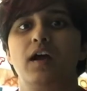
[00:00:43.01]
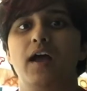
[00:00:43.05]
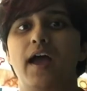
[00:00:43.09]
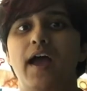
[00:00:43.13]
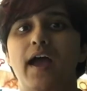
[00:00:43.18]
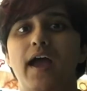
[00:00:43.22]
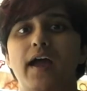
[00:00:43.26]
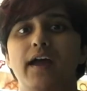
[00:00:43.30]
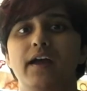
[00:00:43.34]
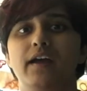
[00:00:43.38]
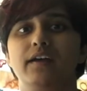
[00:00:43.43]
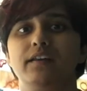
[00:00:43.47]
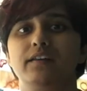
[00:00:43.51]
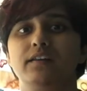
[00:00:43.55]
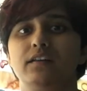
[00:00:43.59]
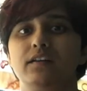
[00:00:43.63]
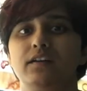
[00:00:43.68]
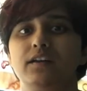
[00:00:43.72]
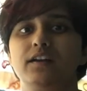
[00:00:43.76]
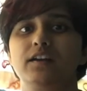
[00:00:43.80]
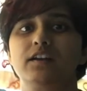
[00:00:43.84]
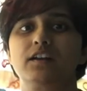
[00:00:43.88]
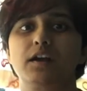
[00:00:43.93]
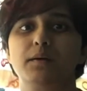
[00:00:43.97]
and
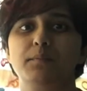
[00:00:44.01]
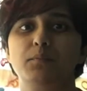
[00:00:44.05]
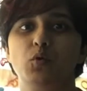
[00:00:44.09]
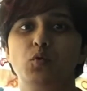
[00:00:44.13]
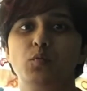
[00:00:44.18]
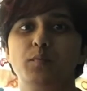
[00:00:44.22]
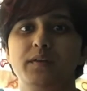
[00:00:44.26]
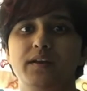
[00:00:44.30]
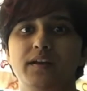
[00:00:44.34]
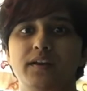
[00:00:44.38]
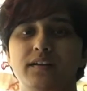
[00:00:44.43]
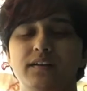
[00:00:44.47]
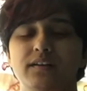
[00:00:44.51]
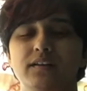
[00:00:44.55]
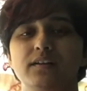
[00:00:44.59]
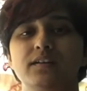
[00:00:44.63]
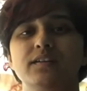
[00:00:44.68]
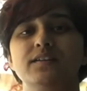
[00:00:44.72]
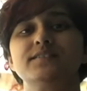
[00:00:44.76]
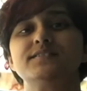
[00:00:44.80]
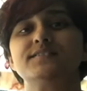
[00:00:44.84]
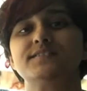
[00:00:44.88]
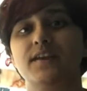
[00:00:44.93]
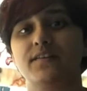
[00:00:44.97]
it commemorated
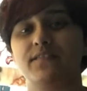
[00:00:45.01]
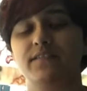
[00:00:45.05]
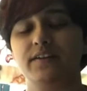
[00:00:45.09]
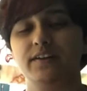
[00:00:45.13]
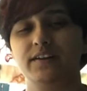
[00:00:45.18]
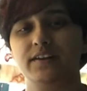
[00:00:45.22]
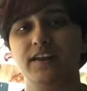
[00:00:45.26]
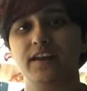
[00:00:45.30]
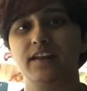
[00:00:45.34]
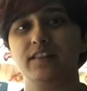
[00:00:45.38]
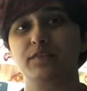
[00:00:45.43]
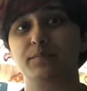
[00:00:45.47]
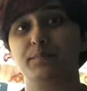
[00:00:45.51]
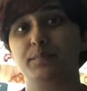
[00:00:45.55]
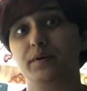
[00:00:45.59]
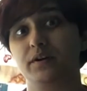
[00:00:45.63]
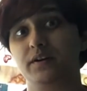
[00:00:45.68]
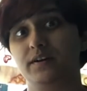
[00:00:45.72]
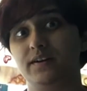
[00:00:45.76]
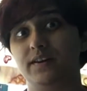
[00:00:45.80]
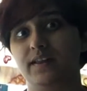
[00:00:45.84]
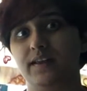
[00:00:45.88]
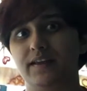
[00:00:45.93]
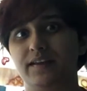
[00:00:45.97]
his 78th
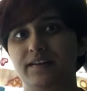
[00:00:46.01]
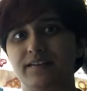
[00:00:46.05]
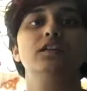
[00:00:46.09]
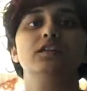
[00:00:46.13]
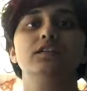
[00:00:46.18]
birthday.